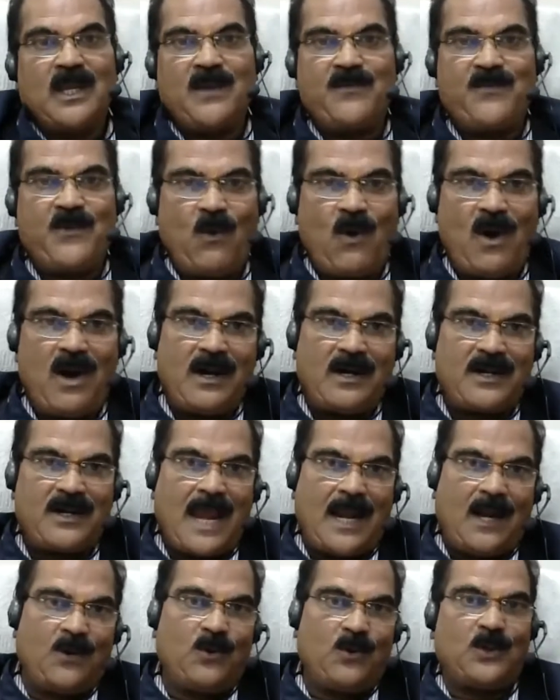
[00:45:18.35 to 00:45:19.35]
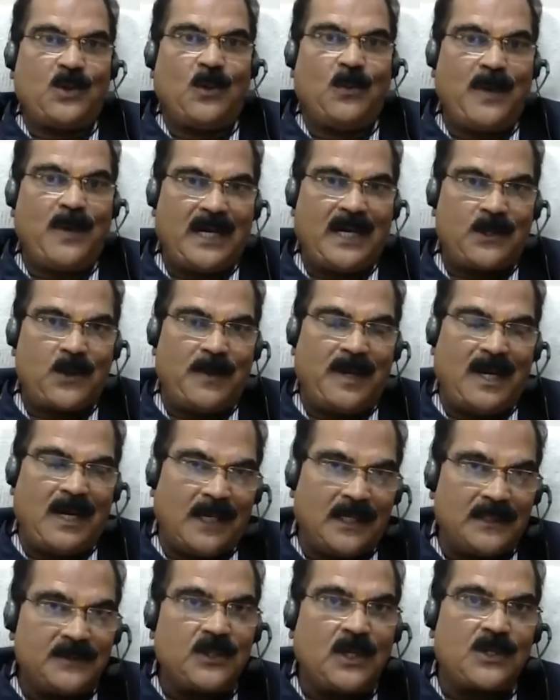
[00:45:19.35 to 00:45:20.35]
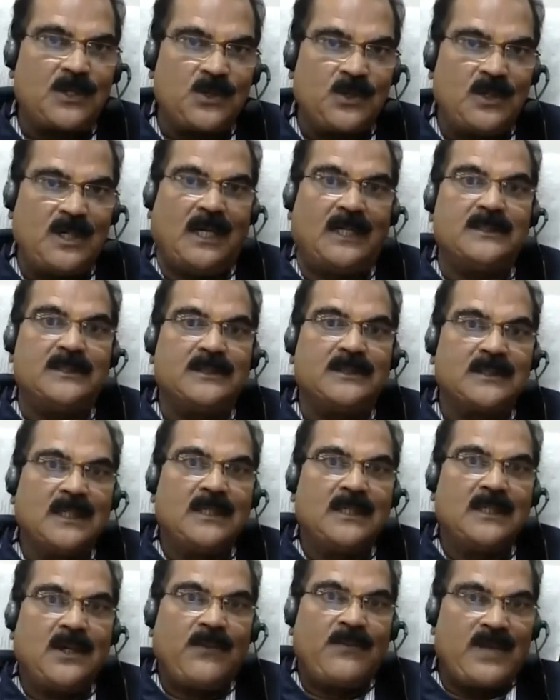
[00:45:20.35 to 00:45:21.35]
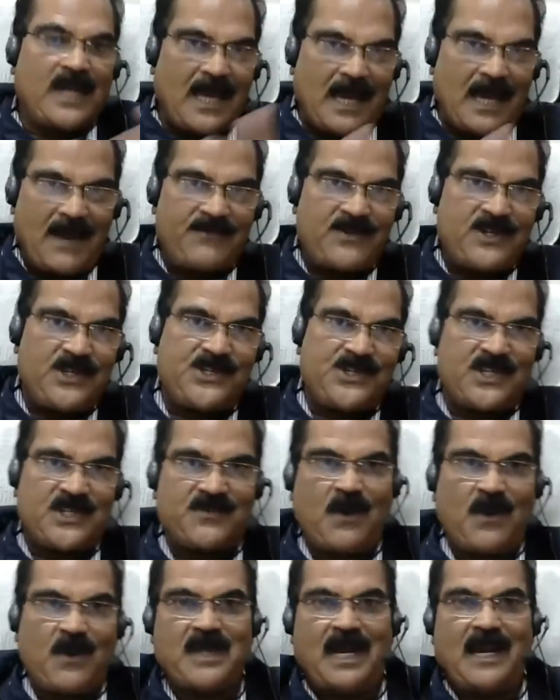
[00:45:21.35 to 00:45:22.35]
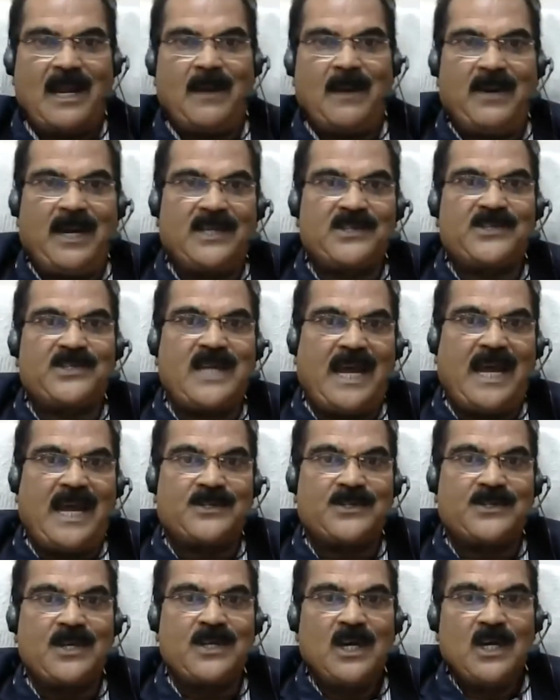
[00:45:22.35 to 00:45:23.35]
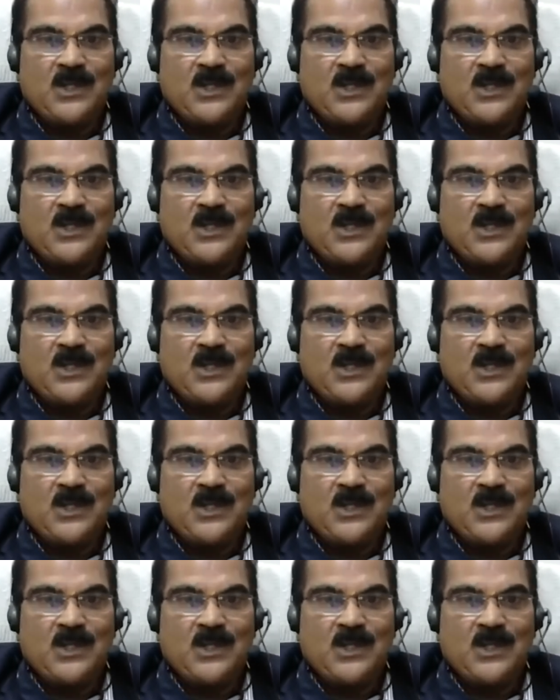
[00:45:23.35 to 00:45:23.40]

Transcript: If you want Telugu too big to be learned, to learn, we can have teachers from the neighboring states.